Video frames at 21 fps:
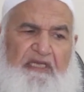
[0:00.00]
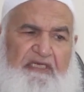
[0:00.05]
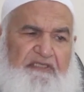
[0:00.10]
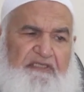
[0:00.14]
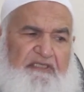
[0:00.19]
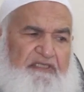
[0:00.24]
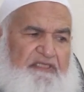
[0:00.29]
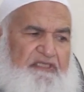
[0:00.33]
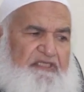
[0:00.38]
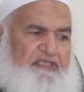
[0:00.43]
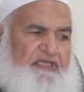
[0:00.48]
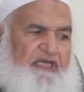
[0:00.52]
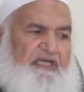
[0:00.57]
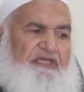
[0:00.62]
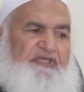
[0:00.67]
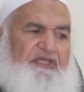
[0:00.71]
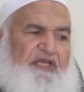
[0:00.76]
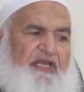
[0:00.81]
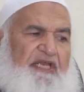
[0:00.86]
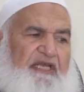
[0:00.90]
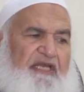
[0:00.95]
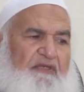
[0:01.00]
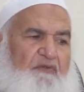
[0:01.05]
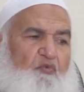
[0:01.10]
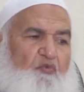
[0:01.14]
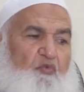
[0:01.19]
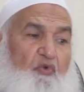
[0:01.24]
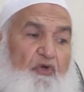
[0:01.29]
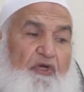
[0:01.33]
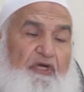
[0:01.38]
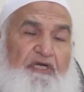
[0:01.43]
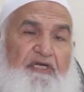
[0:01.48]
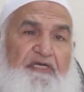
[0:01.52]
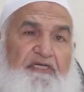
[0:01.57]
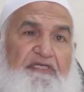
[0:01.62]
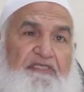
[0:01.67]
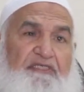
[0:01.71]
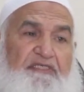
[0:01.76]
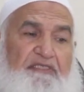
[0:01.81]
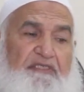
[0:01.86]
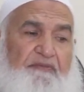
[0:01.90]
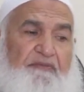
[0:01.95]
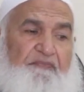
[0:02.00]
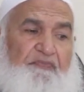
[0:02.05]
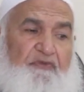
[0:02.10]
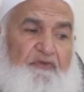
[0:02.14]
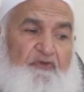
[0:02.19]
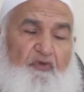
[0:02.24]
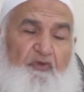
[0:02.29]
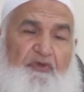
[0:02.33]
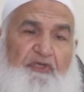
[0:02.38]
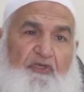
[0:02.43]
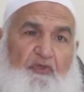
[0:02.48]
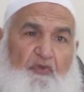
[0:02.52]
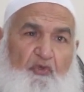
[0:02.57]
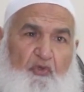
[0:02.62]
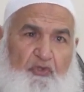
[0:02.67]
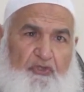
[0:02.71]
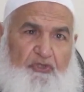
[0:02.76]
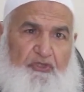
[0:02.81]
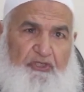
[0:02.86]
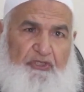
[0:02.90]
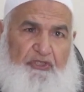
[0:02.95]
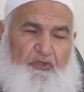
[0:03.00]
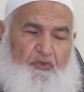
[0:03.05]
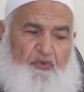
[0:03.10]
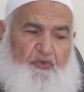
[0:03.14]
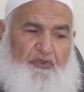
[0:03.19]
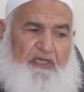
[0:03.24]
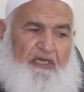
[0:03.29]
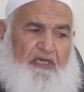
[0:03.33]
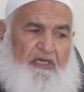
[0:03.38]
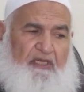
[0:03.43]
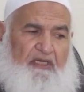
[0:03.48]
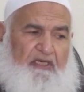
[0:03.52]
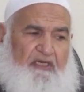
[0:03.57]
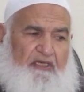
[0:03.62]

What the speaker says: letters contain words. So he goes into the